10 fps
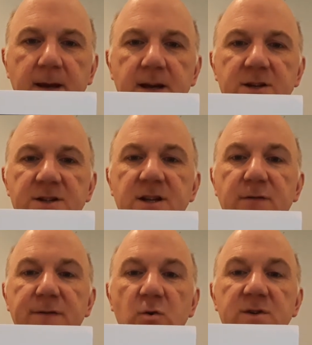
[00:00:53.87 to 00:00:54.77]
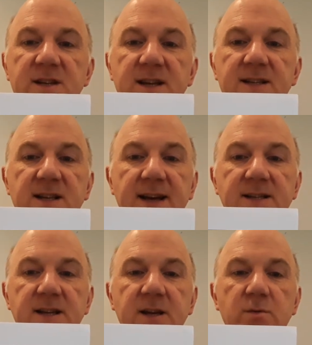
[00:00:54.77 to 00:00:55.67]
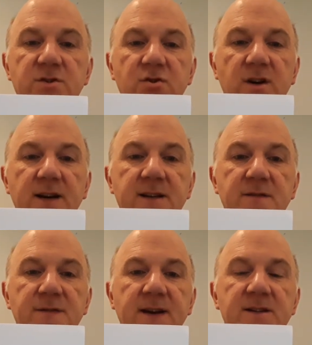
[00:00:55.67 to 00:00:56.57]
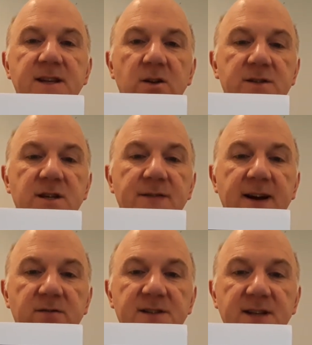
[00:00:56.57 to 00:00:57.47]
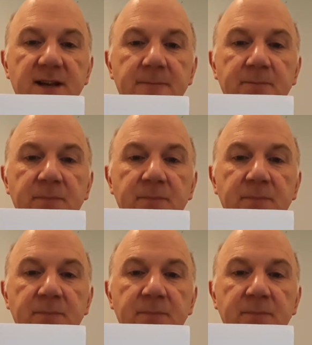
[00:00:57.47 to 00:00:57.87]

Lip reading: And just over 40 years later he was tried and found guilty of heresy